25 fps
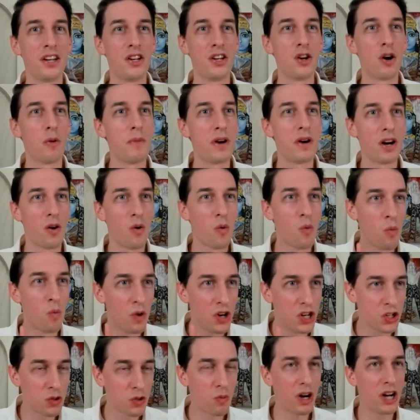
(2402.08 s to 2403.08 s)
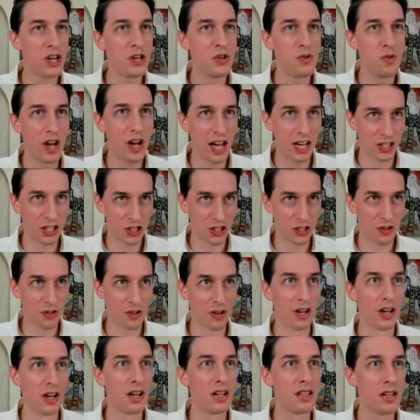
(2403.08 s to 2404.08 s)
No matter which one you
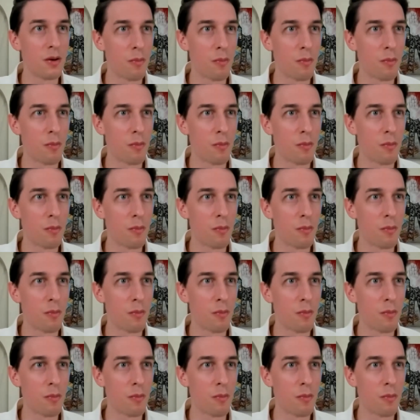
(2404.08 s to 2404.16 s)
answer,